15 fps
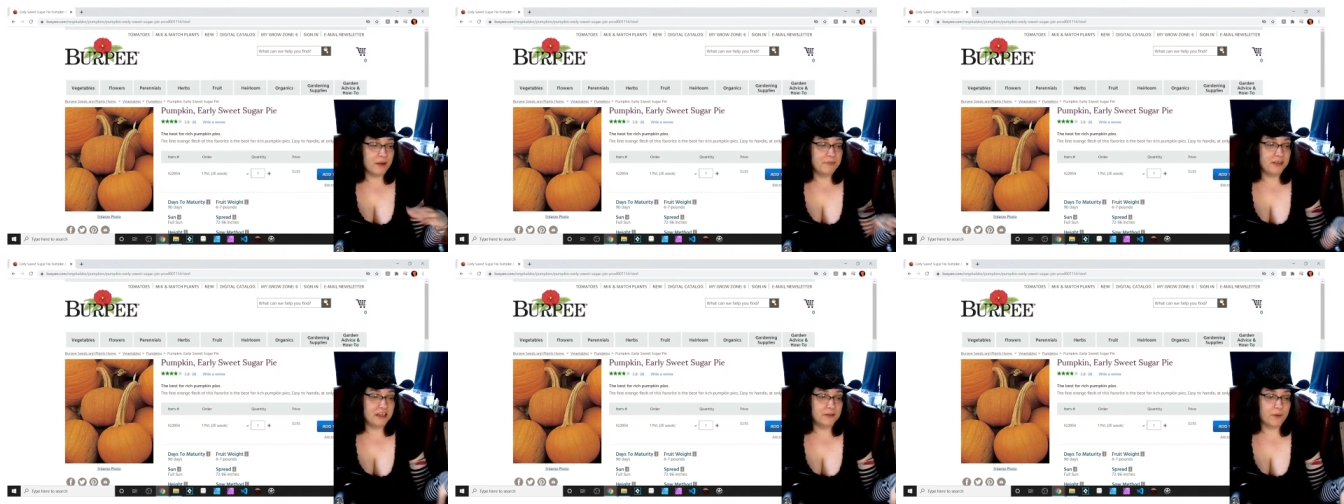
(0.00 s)

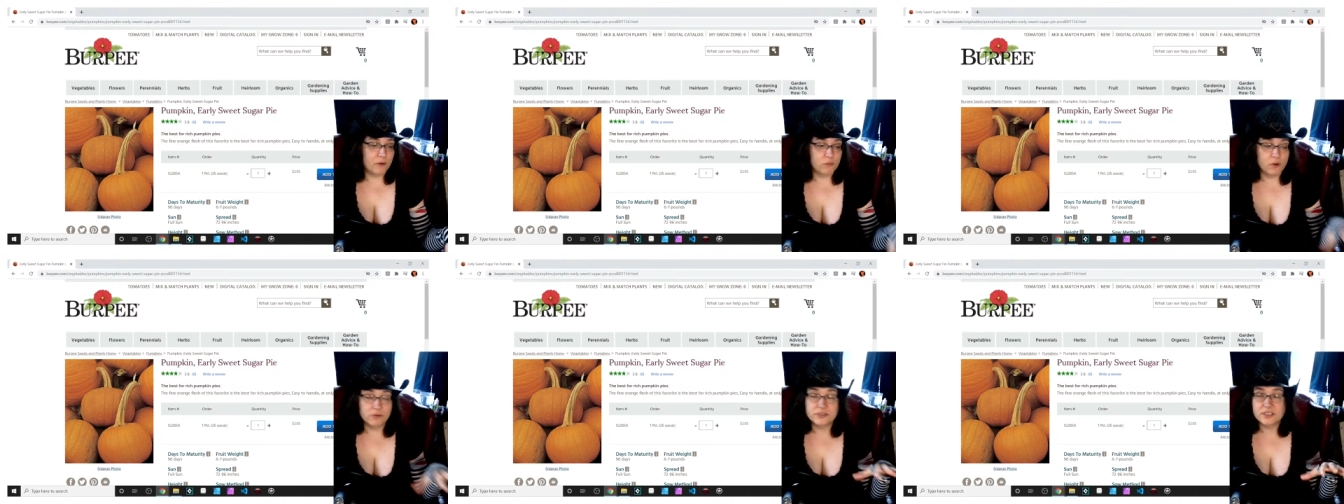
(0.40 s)
I'm thinking
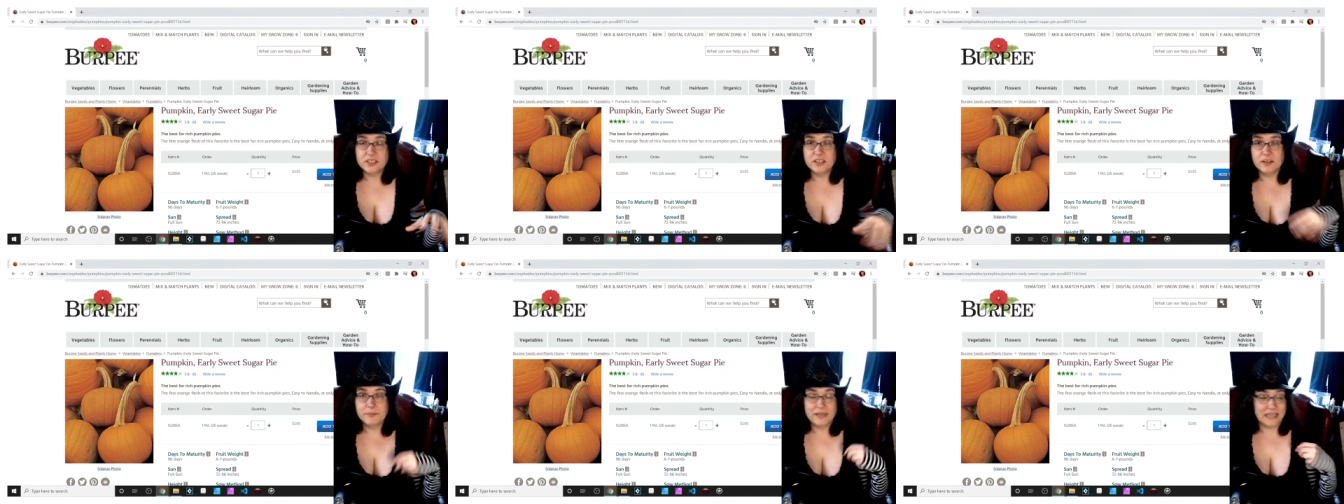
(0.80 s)
about
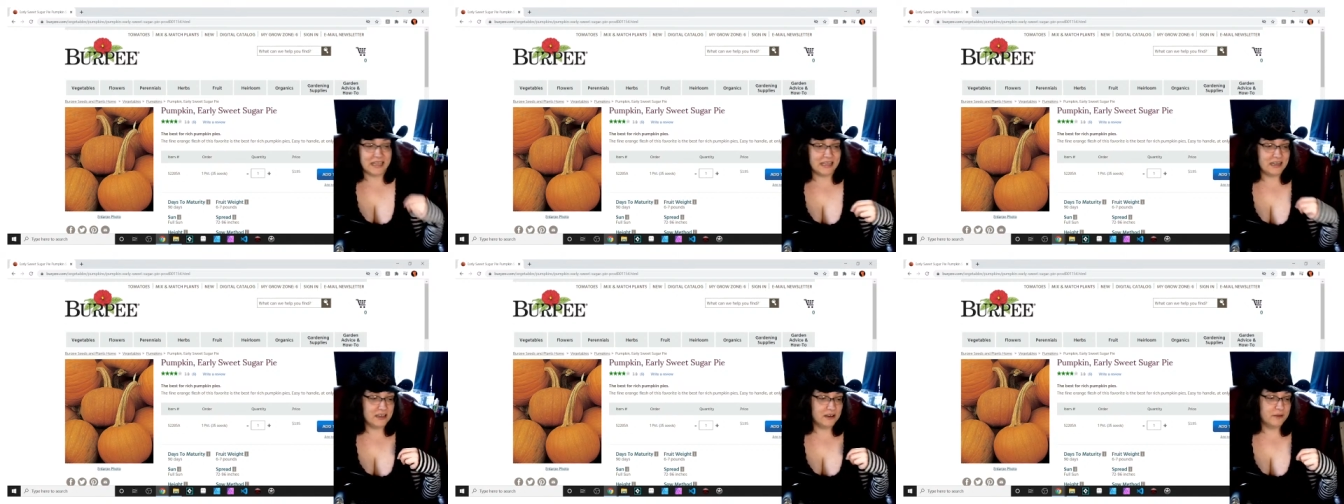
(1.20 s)
roasting them and
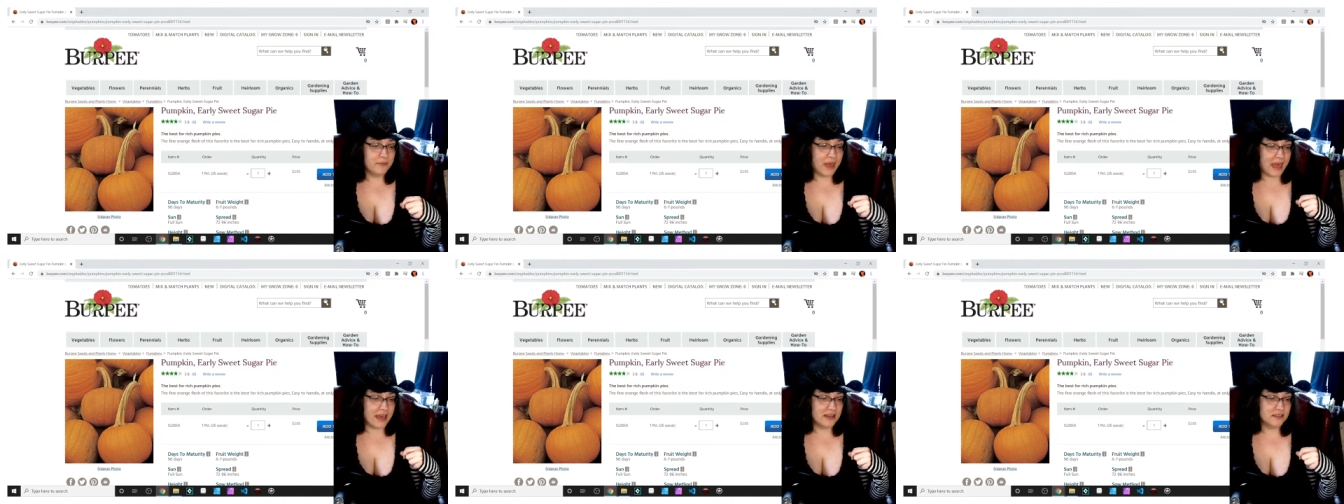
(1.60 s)
eating them
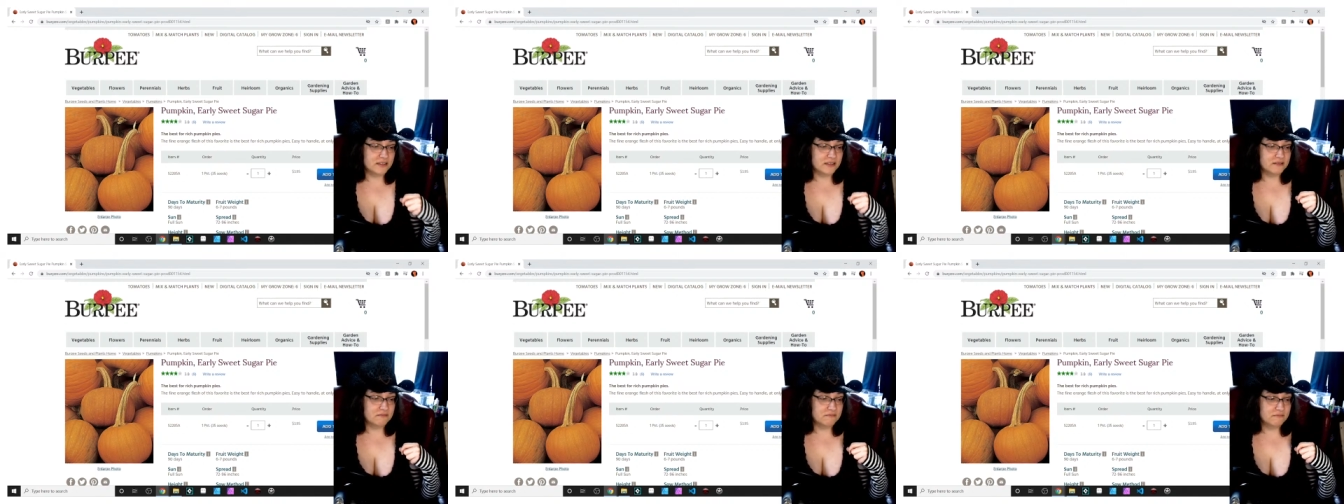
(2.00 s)

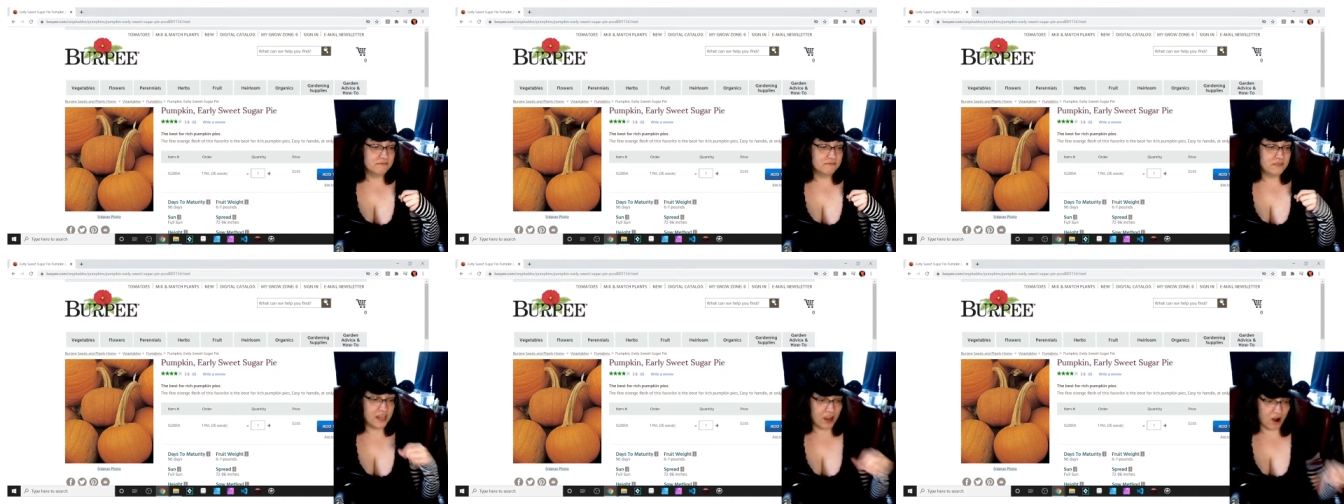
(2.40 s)
as
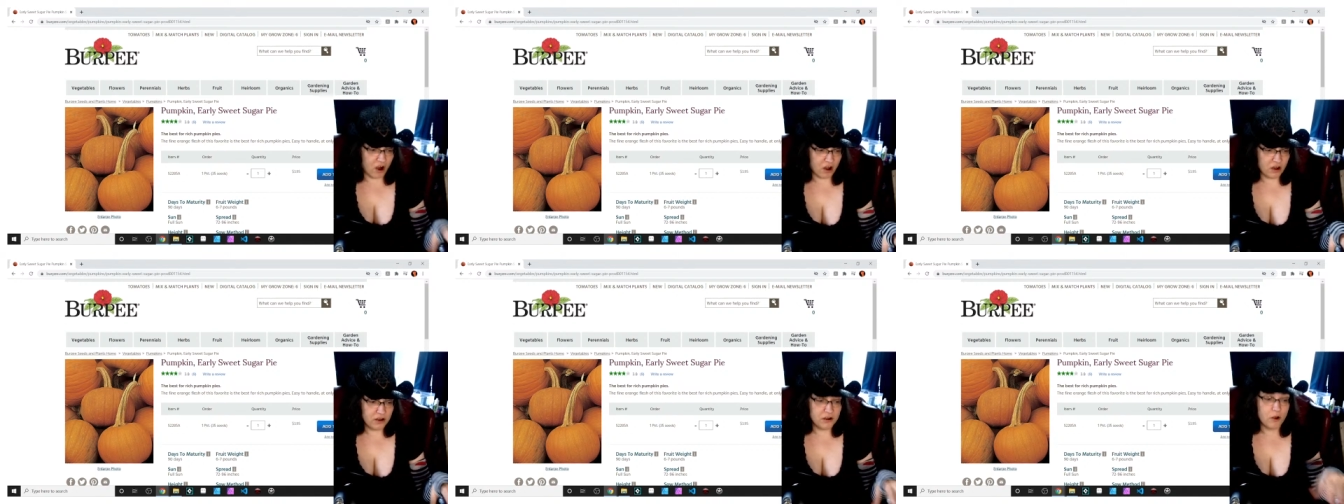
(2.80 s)
they
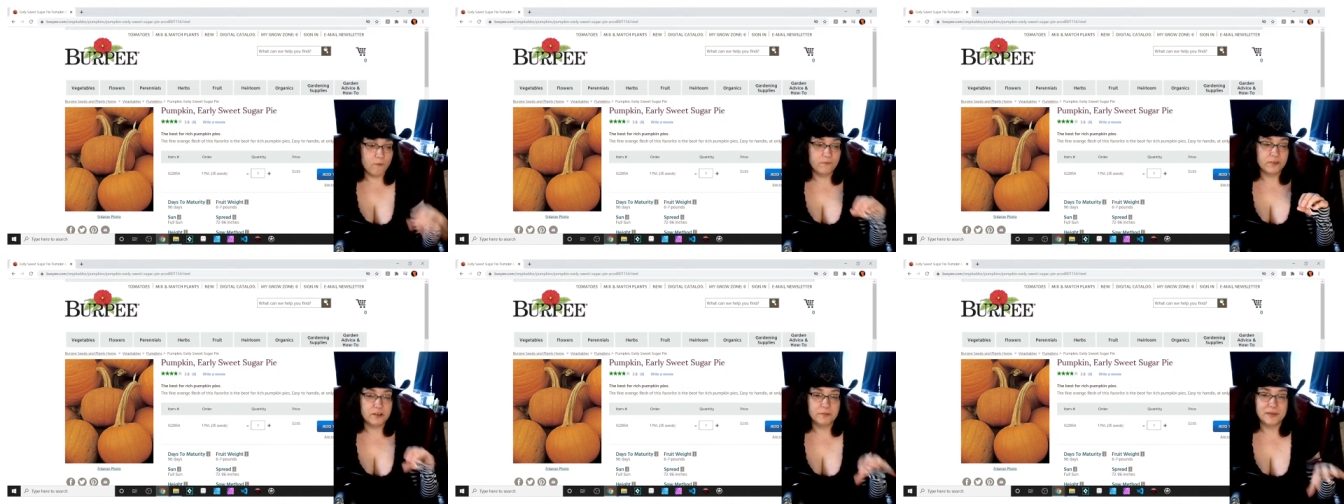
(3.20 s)
are, and
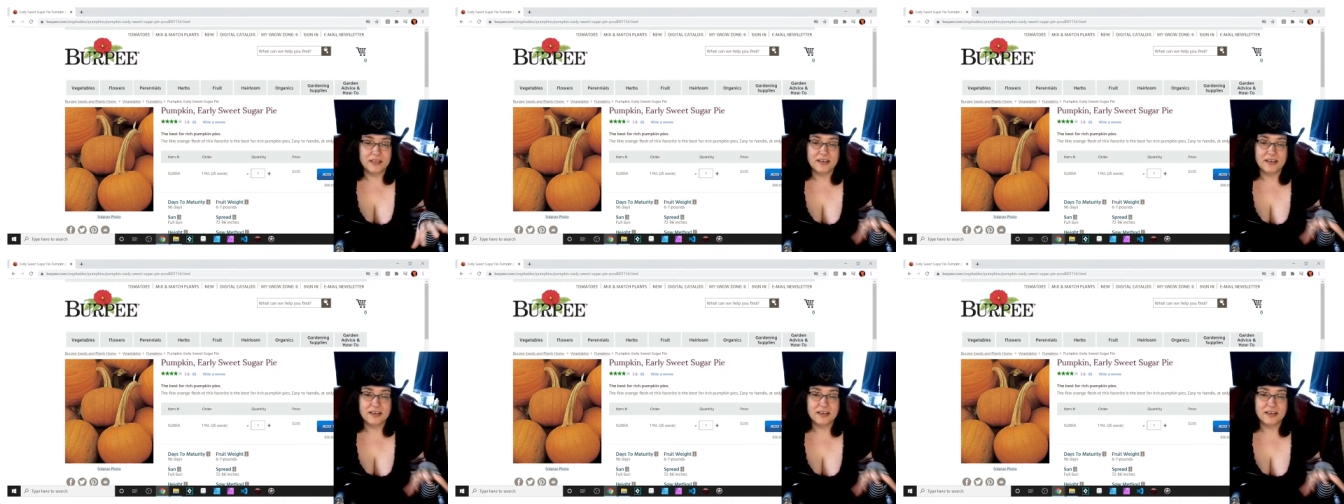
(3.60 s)
hopefully it'll be a